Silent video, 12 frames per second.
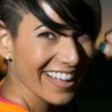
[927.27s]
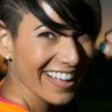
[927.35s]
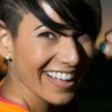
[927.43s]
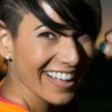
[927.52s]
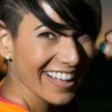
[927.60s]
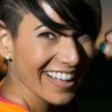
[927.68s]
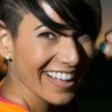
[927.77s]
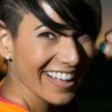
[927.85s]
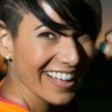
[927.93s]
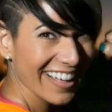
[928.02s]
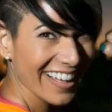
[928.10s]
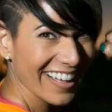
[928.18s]

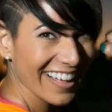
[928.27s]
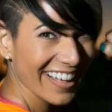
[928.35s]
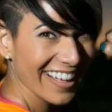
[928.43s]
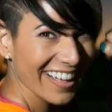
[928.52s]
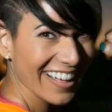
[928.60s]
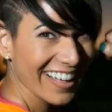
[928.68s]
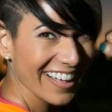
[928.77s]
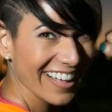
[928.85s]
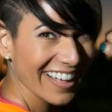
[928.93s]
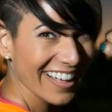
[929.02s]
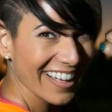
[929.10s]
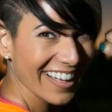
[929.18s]

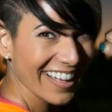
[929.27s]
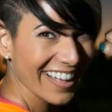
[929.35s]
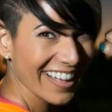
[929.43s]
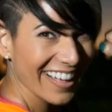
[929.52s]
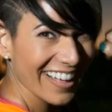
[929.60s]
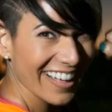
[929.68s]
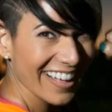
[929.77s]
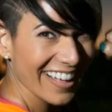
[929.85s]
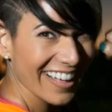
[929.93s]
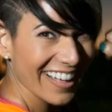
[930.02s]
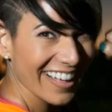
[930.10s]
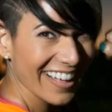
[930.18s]

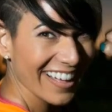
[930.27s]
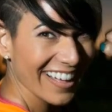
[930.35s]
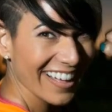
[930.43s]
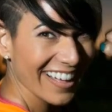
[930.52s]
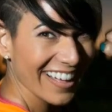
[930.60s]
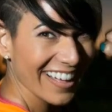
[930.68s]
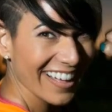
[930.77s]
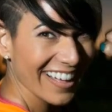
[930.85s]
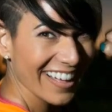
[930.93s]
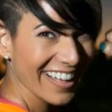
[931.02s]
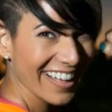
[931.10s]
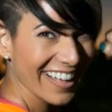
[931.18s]

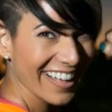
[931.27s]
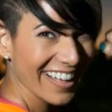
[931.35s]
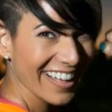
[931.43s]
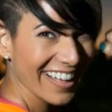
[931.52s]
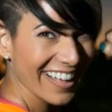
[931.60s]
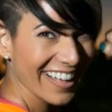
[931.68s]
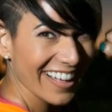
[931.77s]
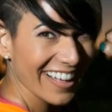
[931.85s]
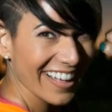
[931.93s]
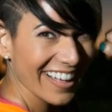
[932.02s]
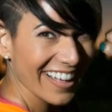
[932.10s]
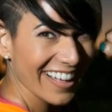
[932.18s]

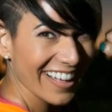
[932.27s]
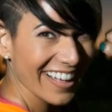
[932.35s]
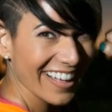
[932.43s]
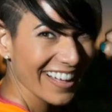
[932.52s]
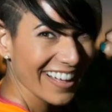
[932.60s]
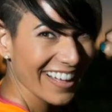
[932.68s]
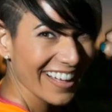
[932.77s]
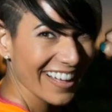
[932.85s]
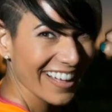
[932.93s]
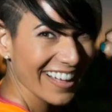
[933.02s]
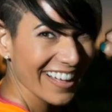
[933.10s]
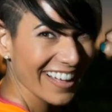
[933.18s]
This person isn't speaking.